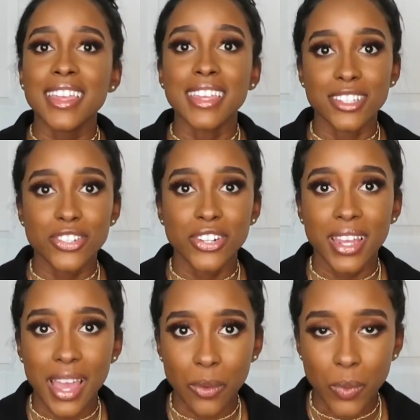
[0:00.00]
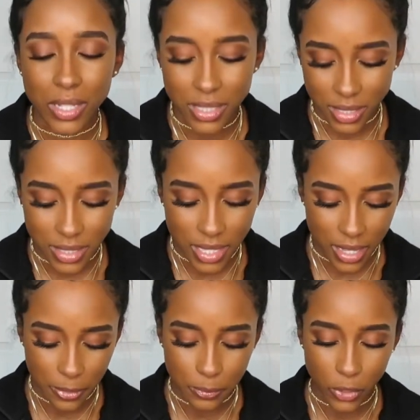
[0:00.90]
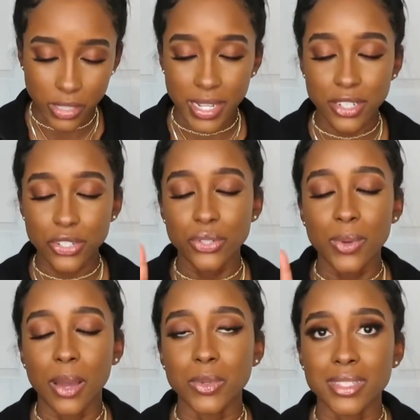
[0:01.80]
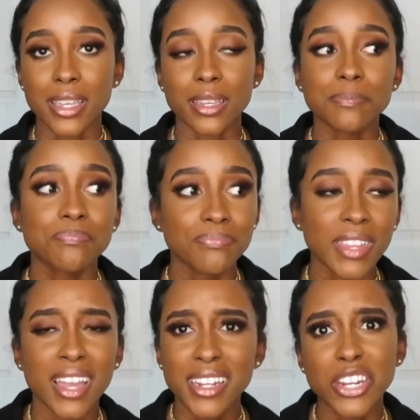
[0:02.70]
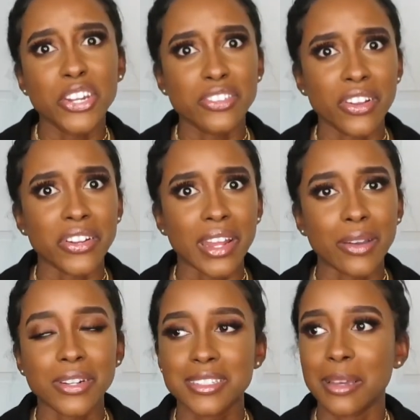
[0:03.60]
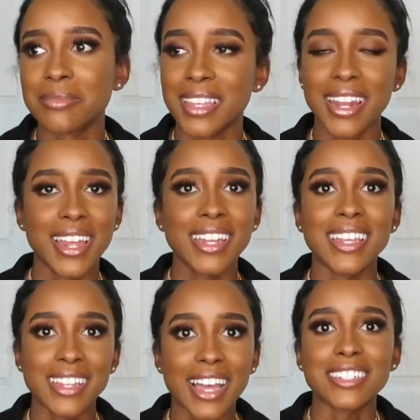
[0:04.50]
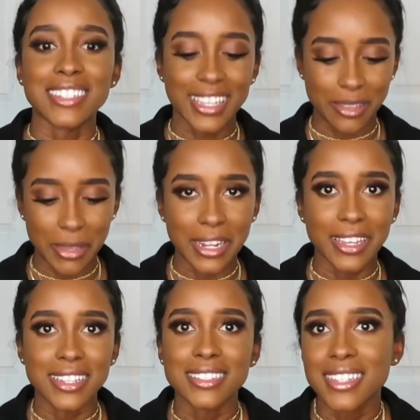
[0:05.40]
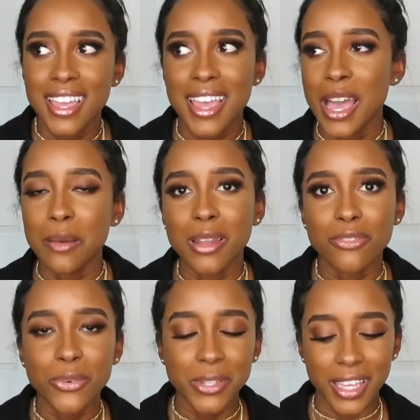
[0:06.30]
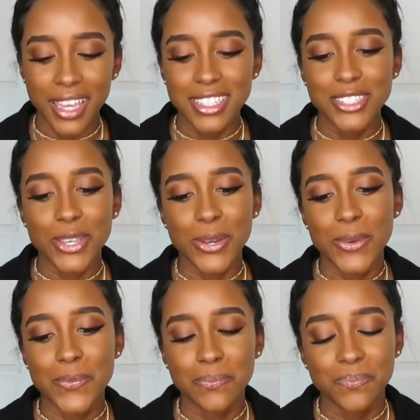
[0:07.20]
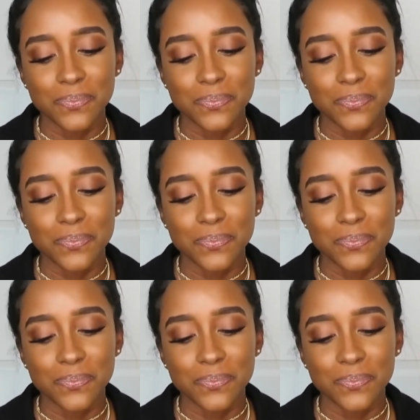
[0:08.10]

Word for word: yesterday I was on day two I was like I need a dessert now or something I need I just need to keep eating because I'm not full yet so